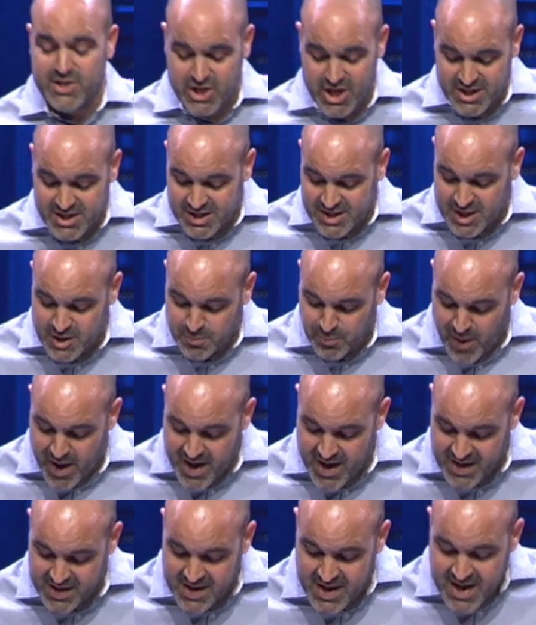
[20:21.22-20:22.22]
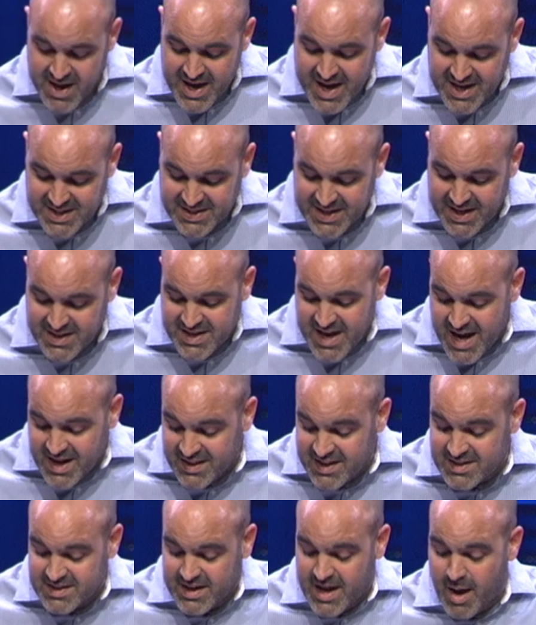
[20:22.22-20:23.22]
Jesus is praying, he said, take
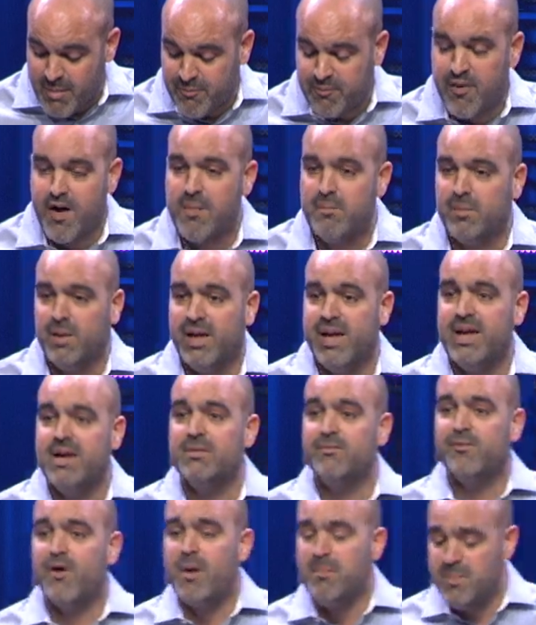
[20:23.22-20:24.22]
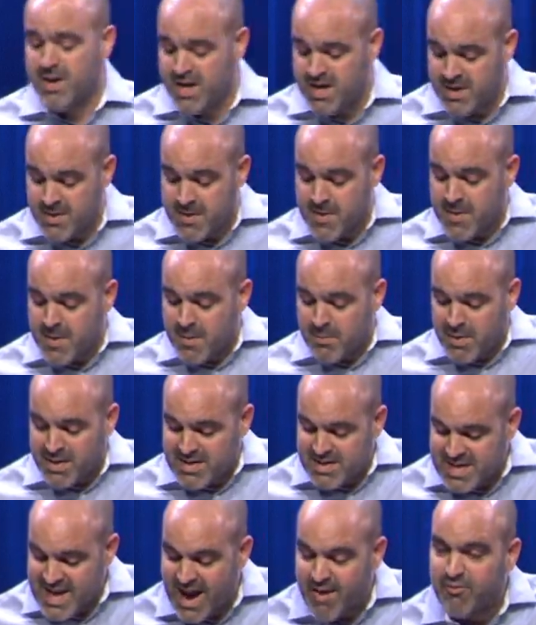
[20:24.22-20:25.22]
this cup from me, but
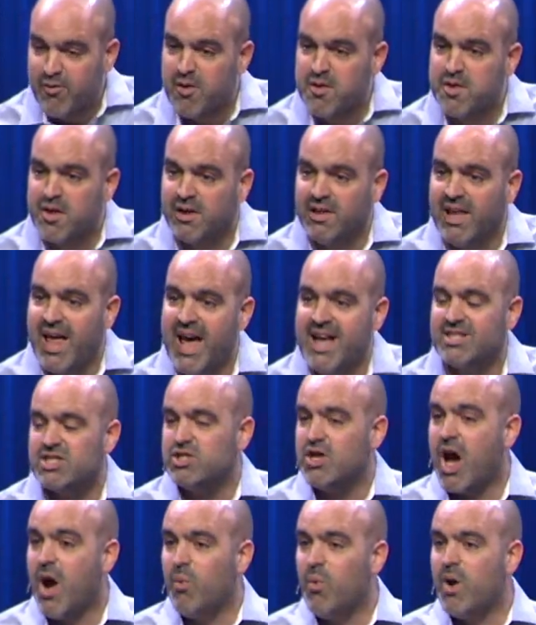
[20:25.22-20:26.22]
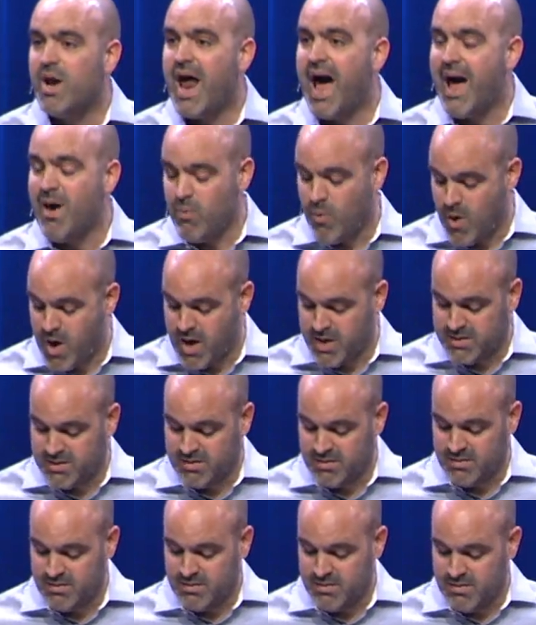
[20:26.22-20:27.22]
nevertheless, not what I
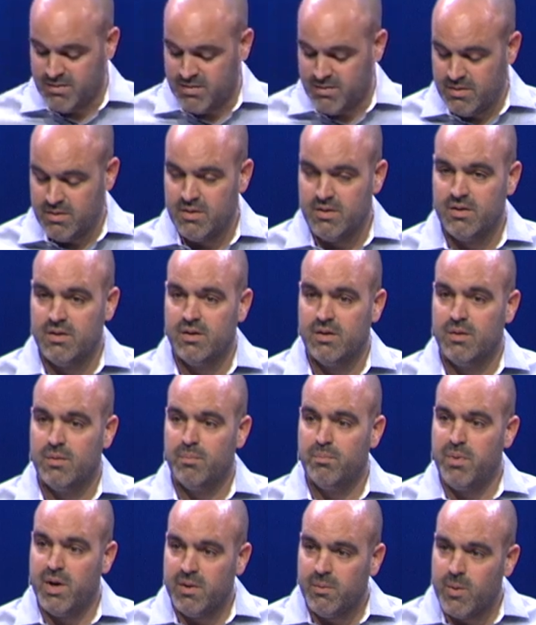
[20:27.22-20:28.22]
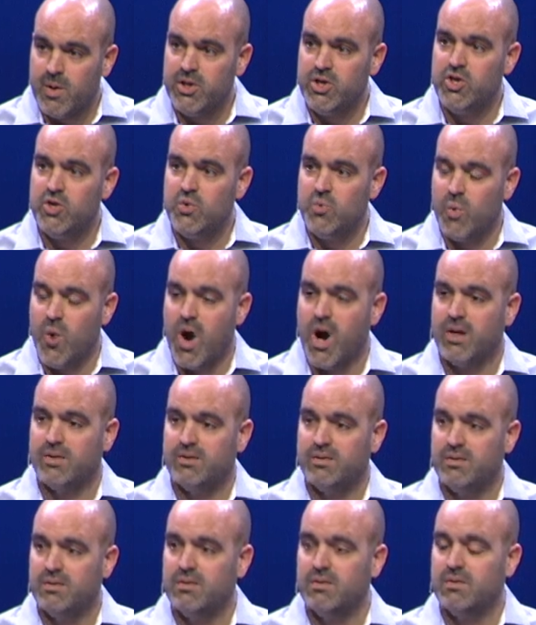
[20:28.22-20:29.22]
want, but what you want.